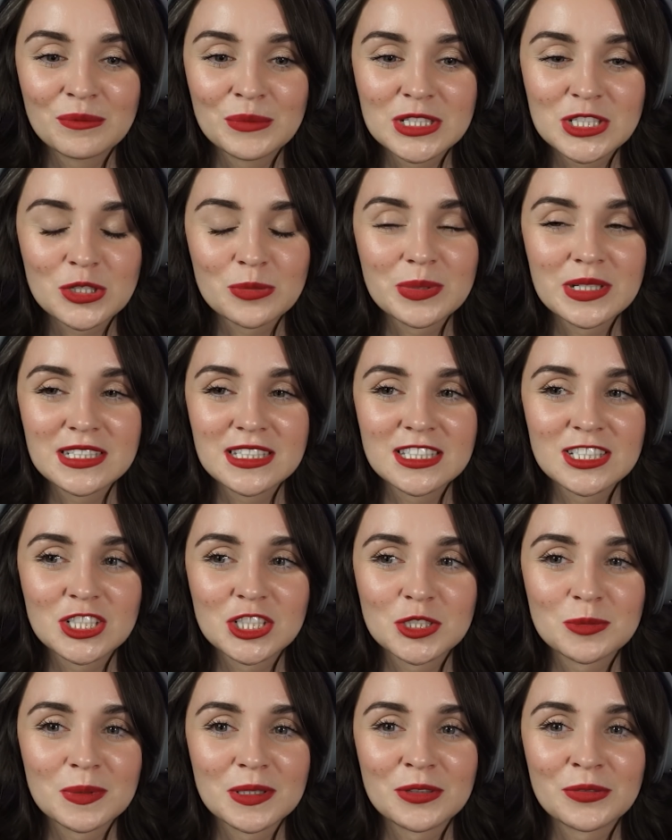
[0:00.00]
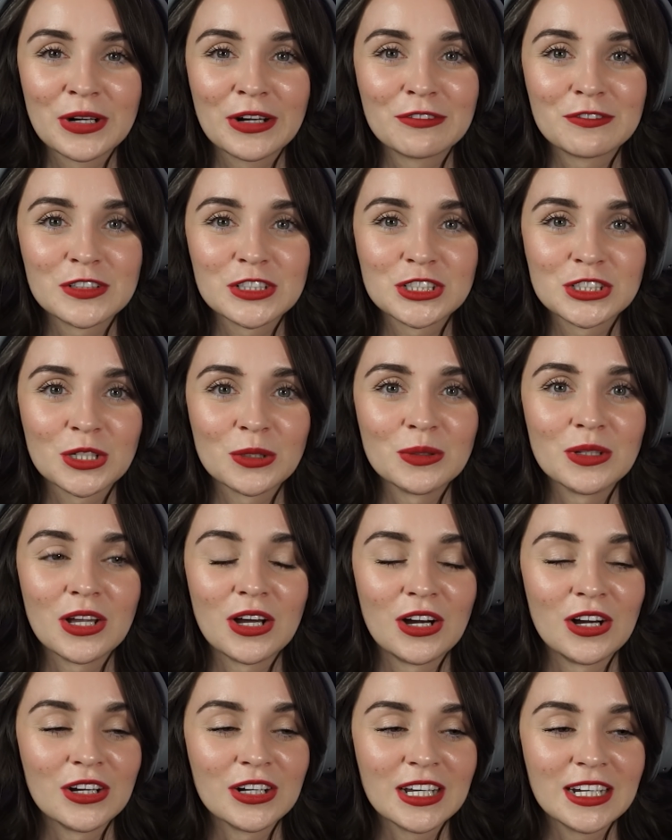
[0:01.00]
Mr. Beast has just been around for so
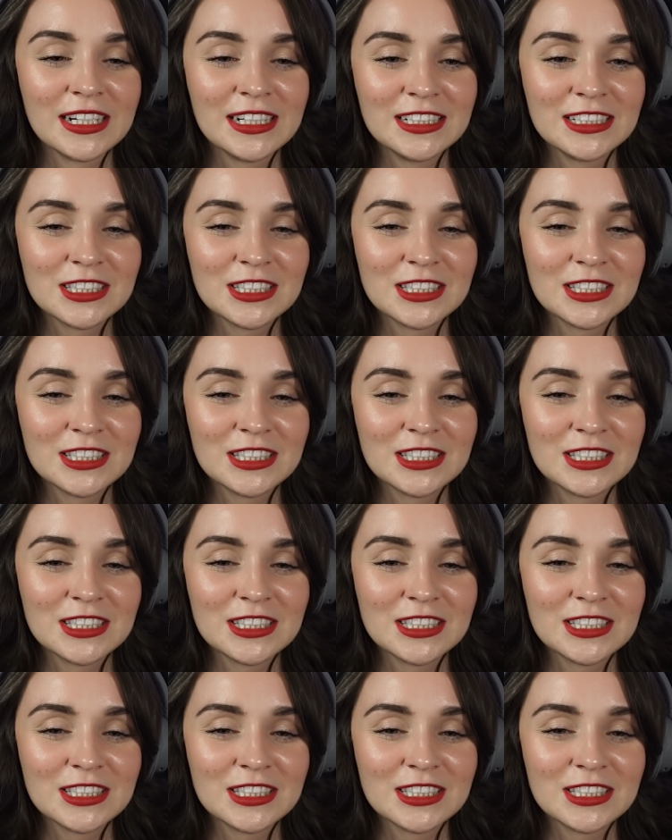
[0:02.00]
long and he's